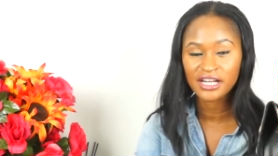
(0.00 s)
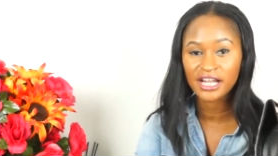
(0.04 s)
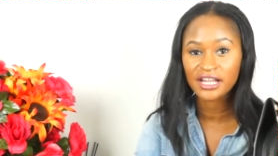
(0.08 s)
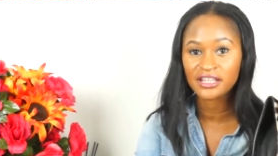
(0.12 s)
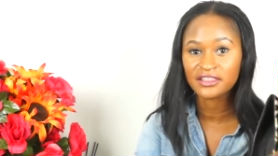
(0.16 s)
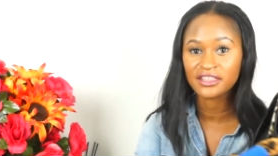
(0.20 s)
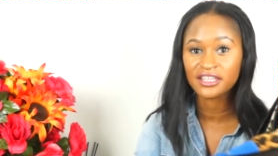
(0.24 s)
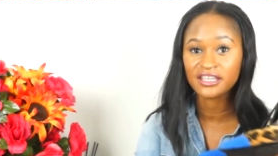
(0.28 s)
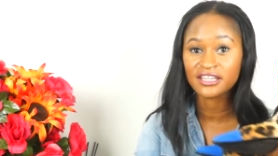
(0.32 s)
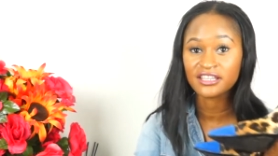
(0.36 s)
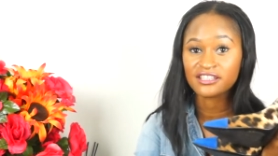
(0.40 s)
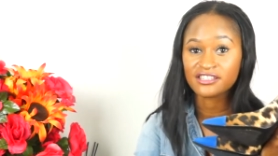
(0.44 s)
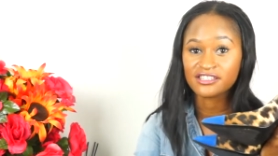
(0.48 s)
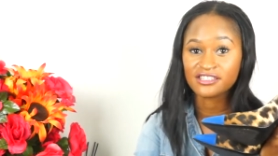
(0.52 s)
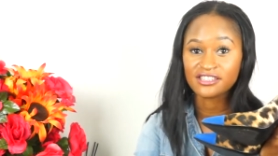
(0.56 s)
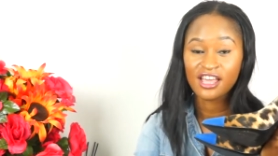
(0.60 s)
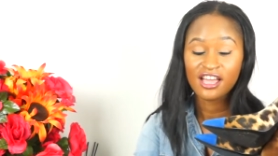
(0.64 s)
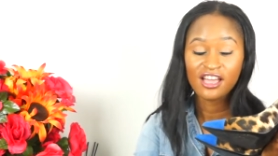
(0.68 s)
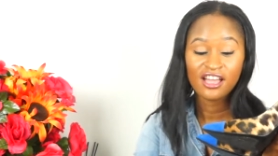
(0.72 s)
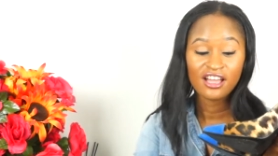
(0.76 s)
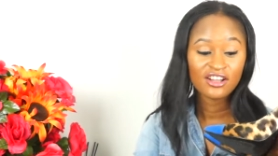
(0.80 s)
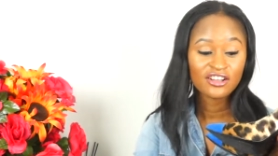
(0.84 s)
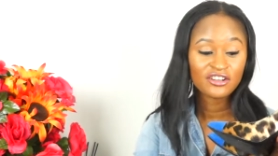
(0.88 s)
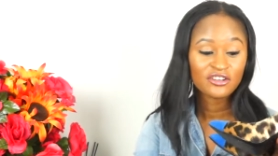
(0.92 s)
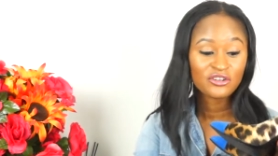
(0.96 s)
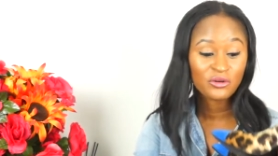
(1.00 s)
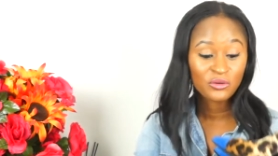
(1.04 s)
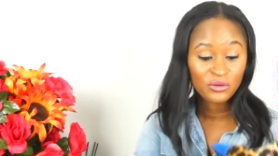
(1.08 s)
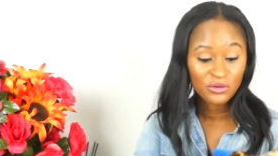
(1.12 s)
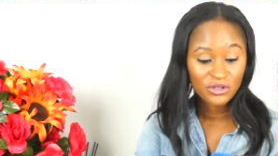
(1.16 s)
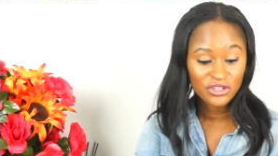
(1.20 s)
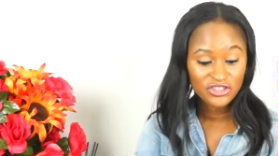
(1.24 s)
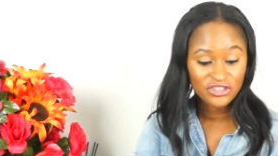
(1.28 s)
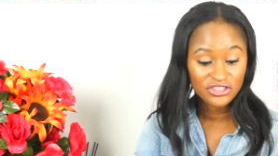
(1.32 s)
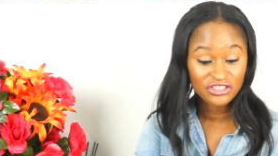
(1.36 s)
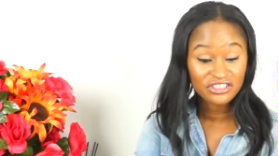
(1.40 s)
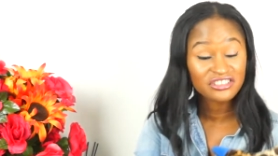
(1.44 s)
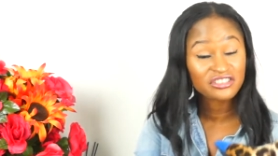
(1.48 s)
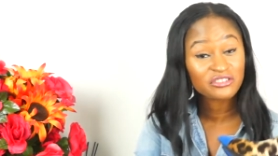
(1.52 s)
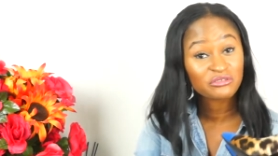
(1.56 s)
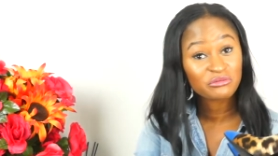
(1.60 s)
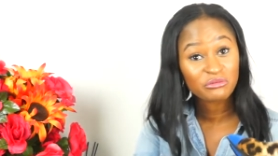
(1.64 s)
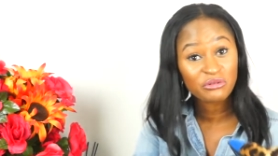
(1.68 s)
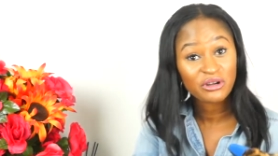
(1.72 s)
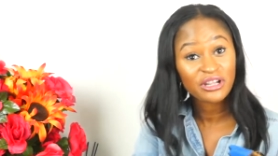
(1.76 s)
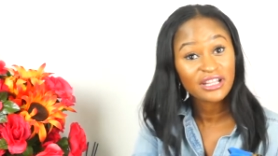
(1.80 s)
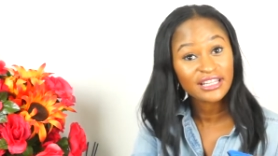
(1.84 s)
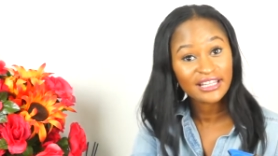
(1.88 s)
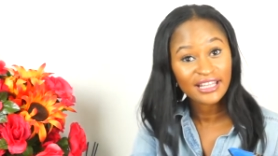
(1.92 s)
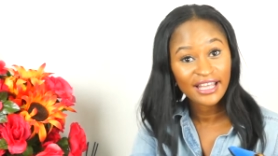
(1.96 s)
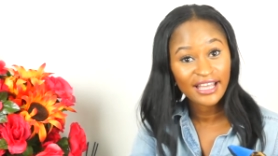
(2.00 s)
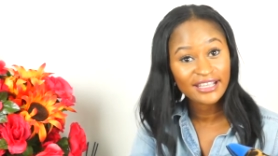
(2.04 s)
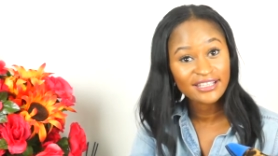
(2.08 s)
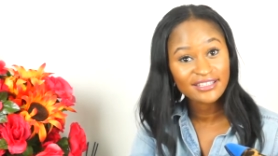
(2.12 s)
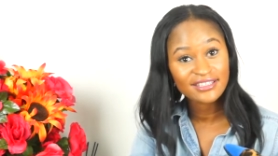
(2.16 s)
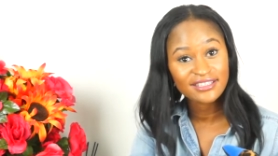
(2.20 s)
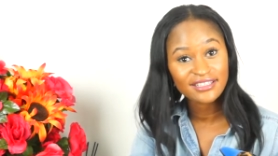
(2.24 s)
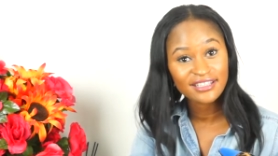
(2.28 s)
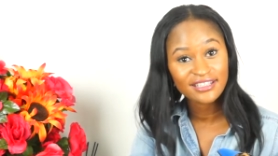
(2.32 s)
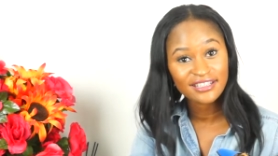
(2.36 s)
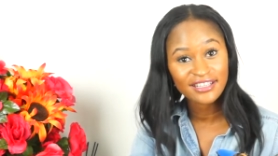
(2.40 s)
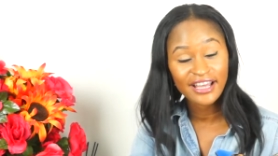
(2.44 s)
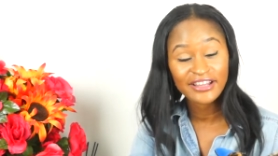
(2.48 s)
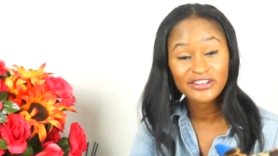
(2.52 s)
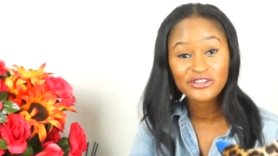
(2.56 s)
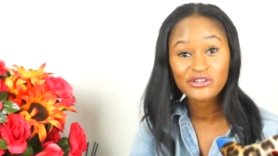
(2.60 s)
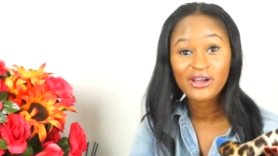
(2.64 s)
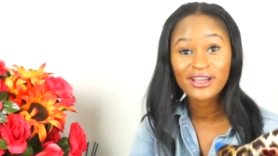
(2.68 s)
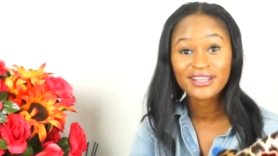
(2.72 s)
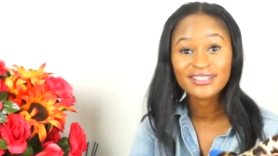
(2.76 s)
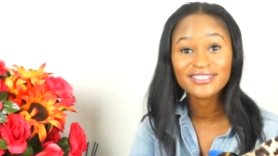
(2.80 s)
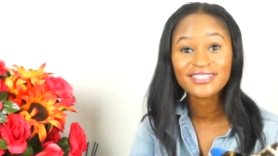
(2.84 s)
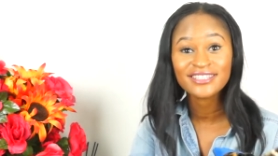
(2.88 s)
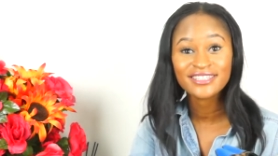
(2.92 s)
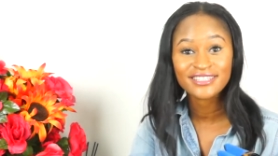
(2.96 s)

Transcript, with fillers: I think it's gorgeous. Ray likes it. I tried to